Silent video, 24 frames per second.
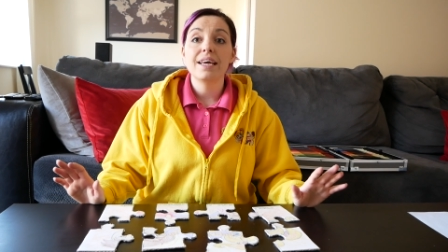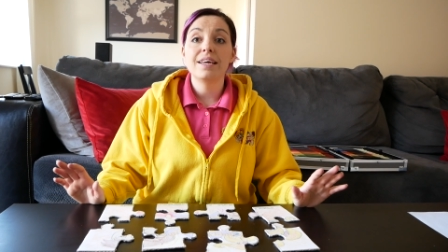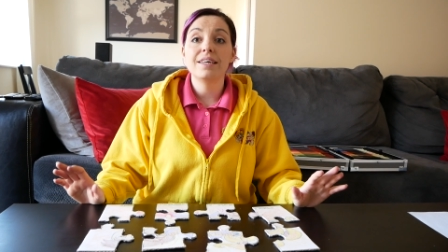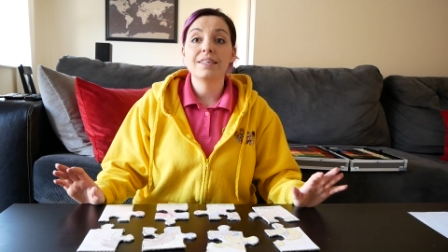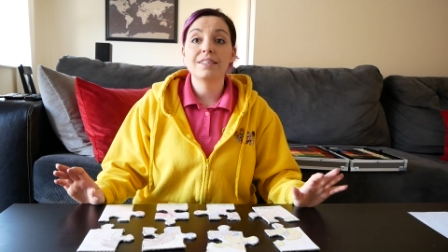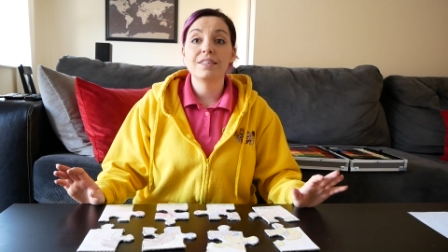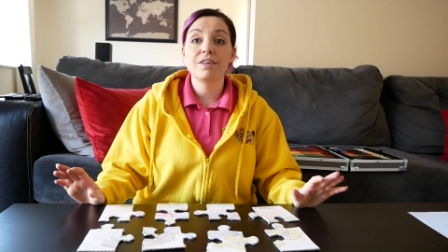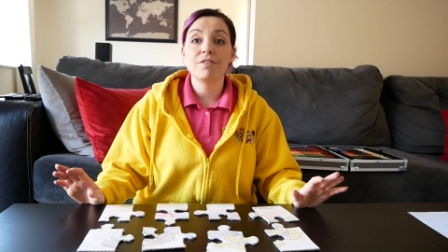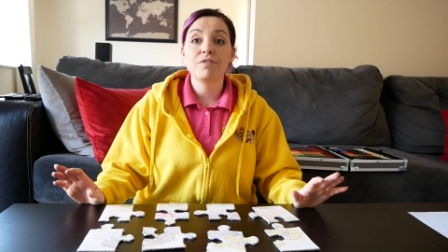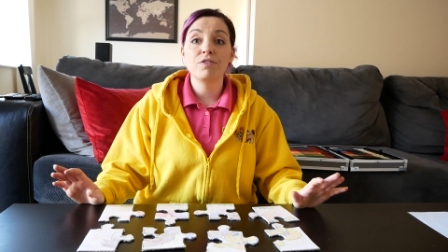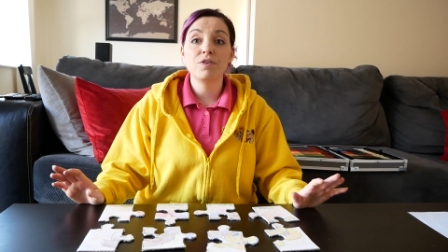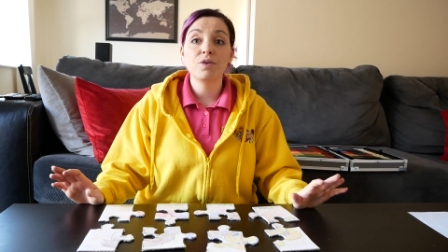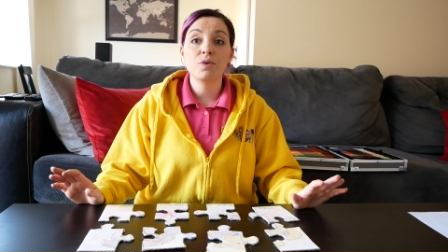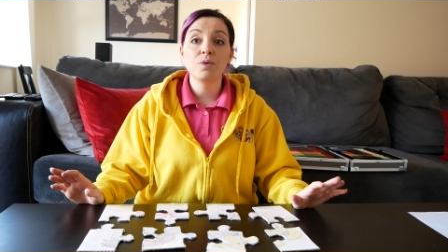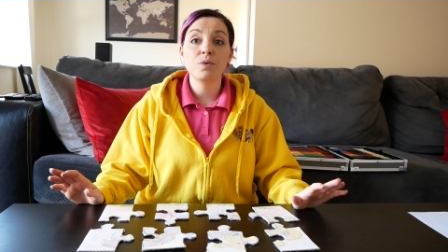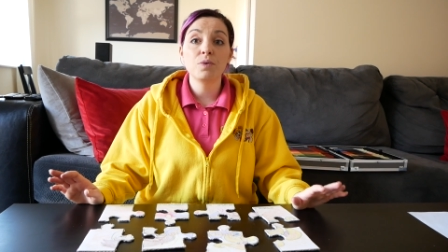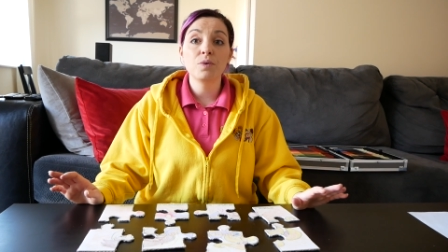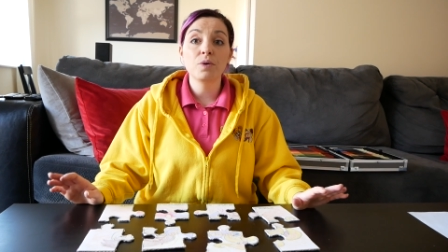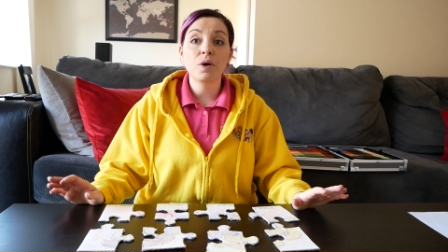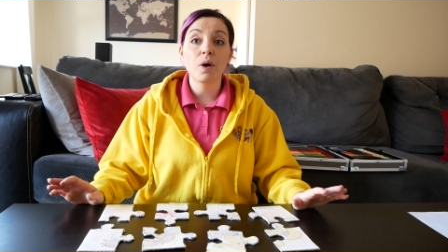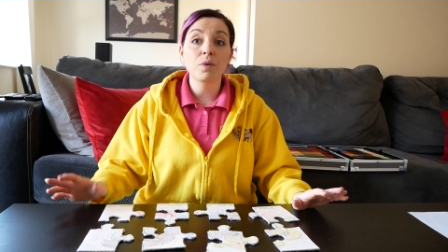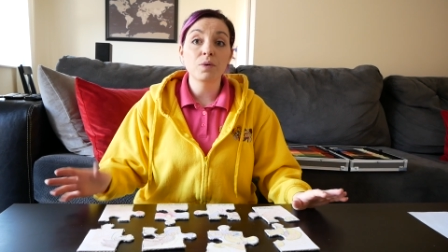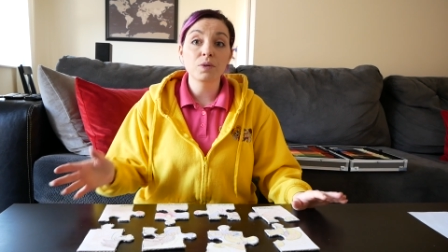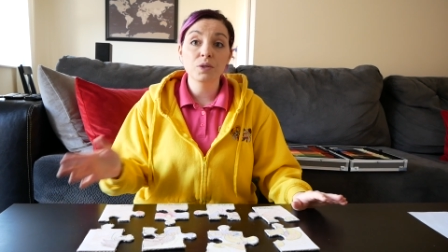is if
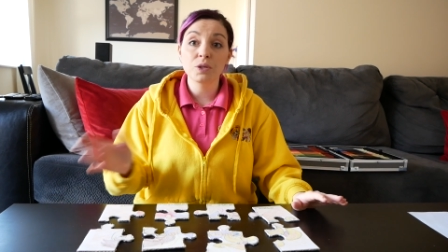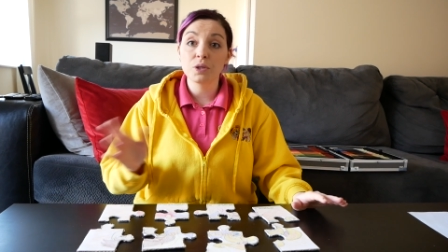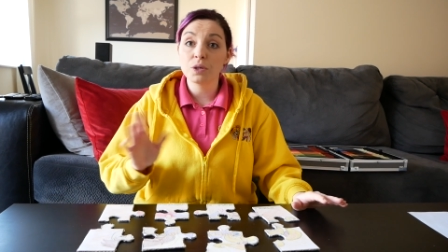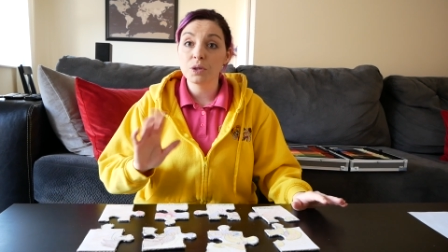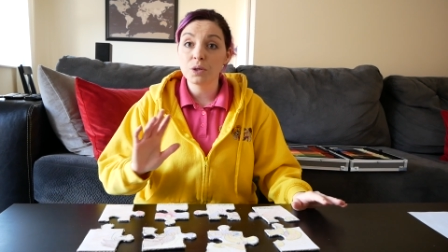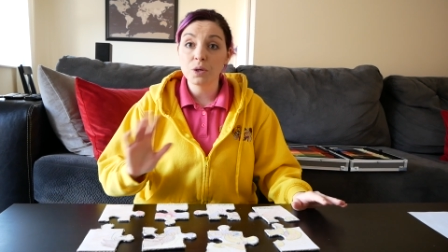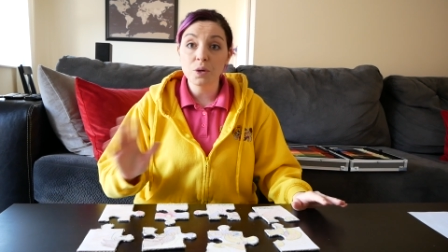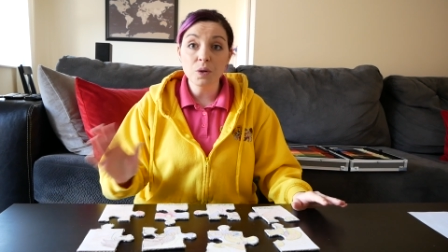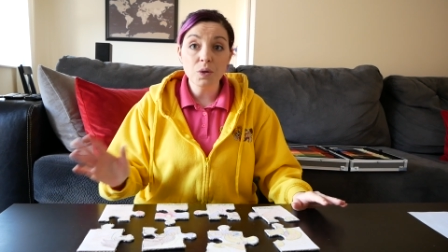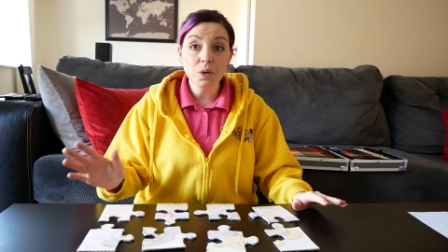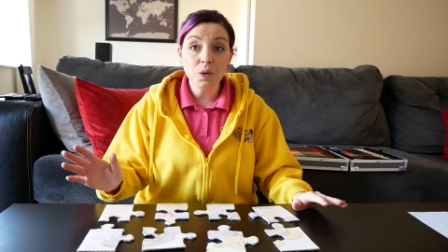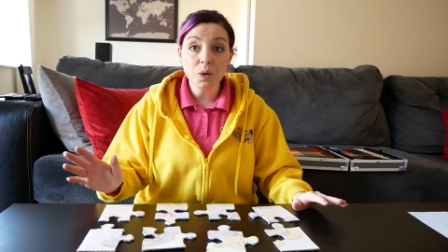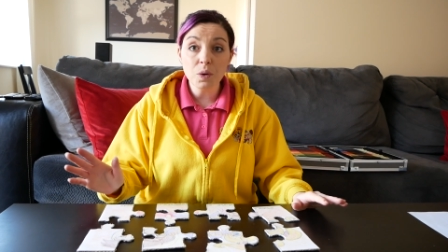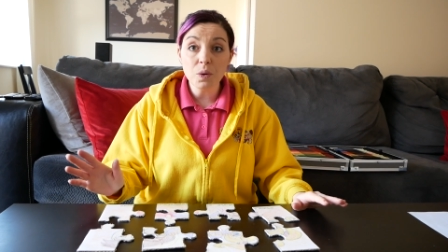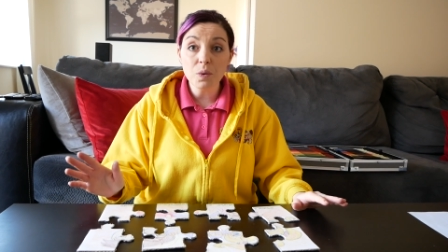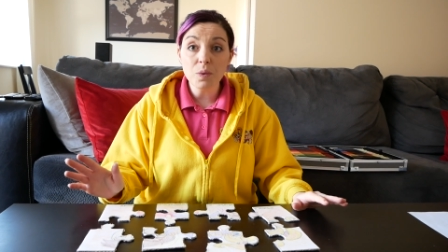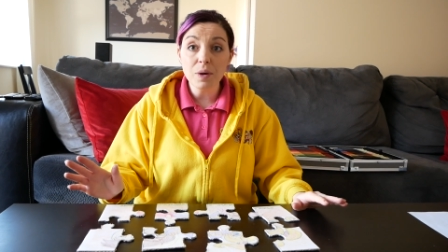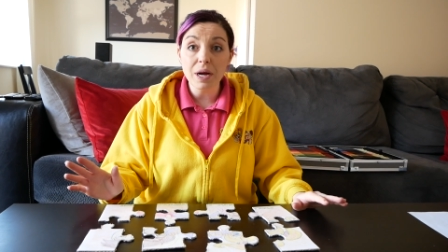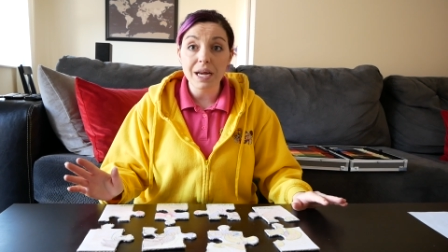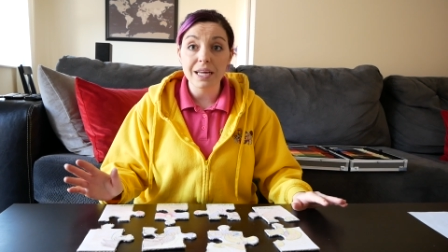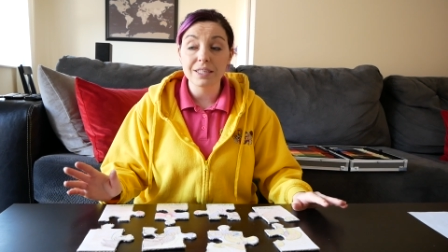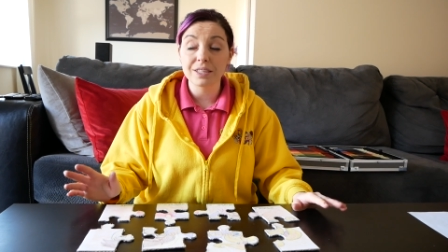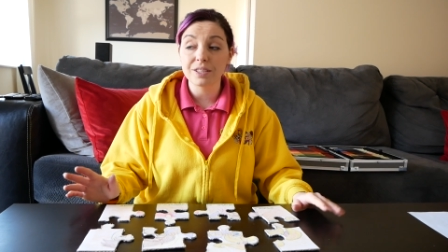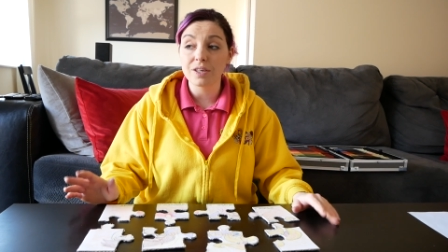you go onto
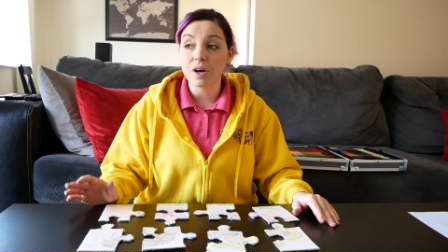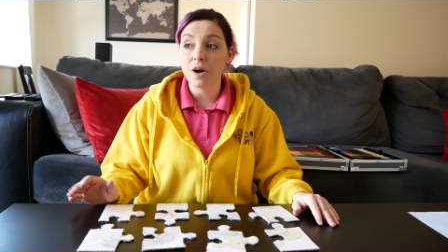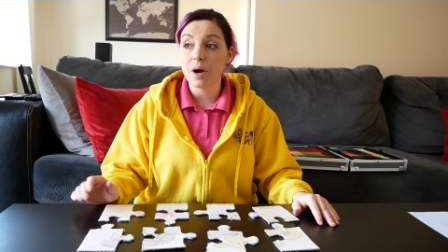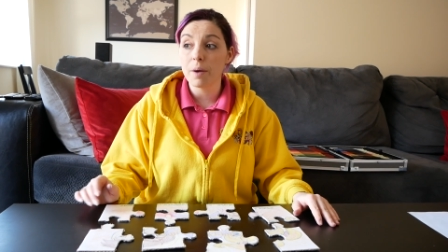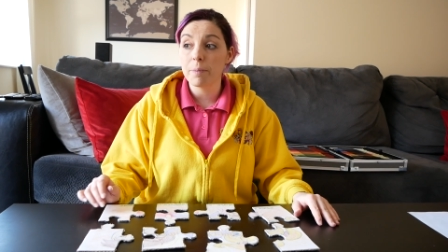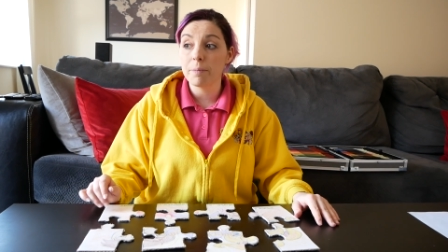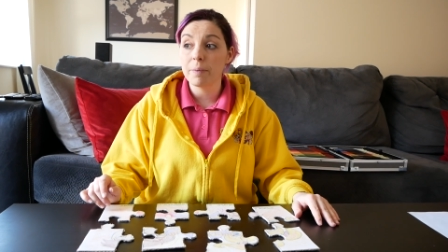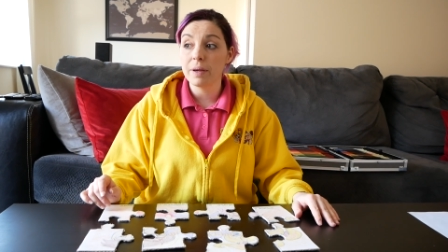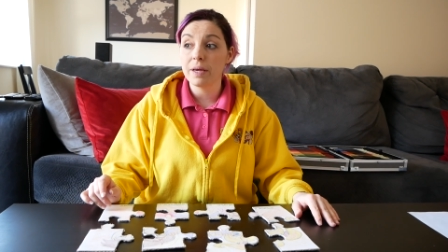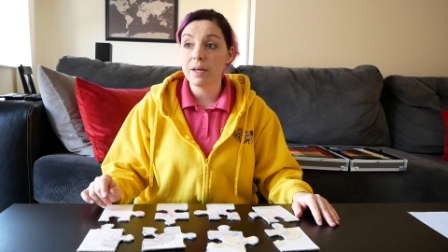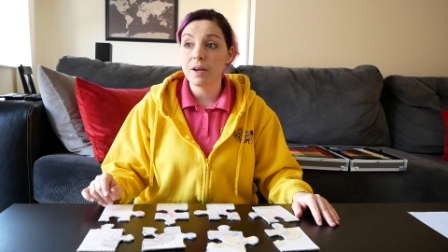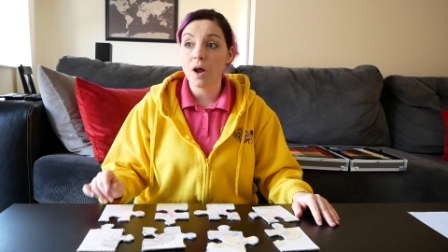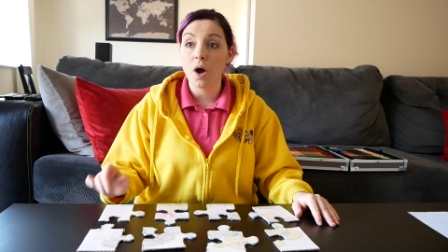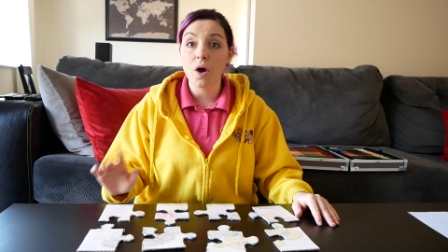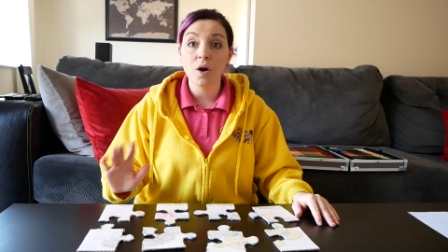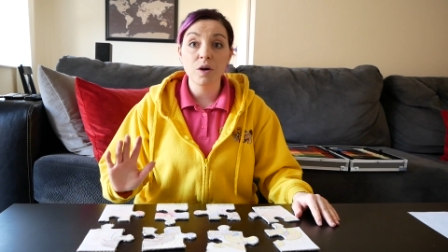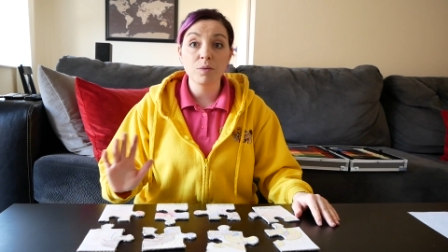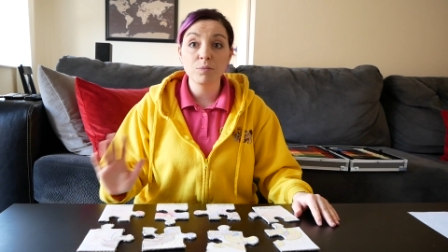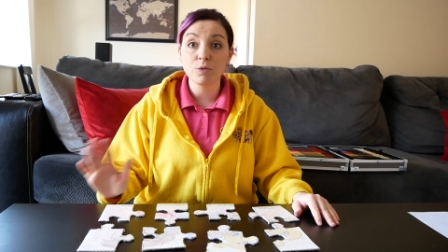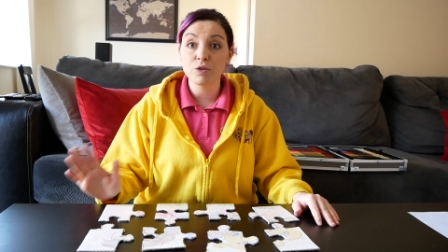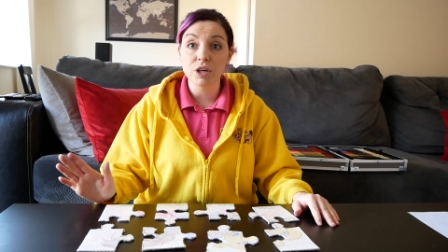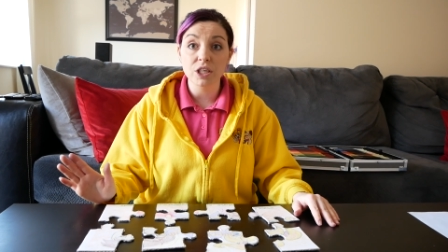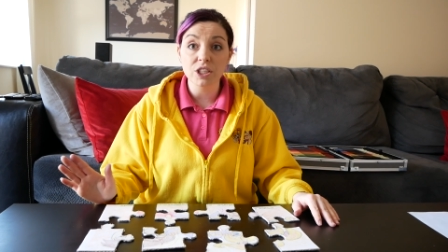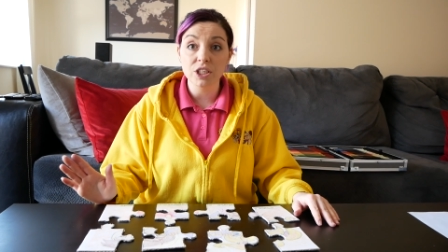Google and type in
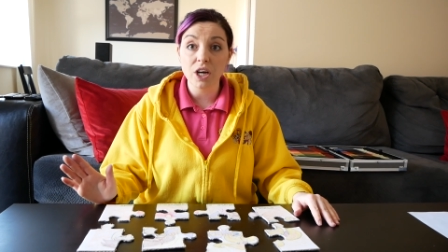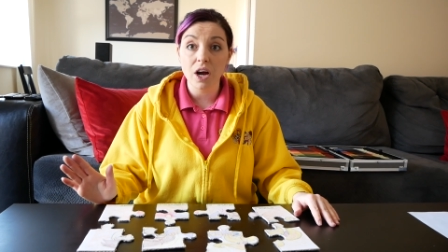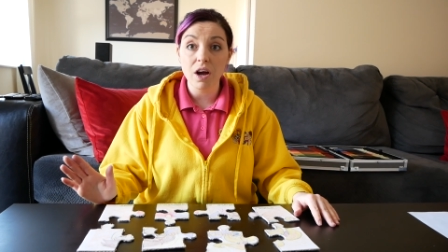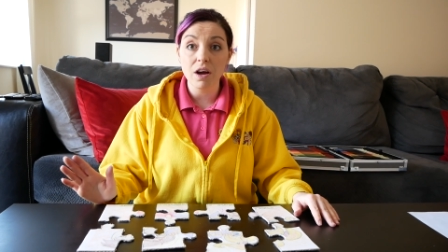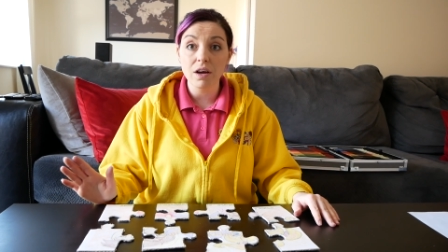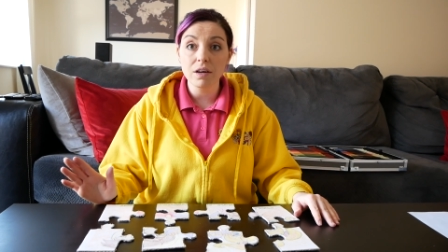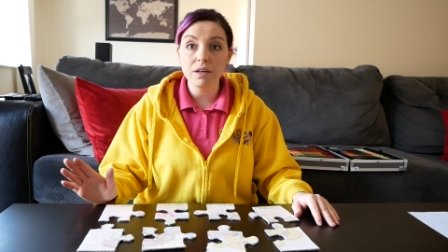home treasure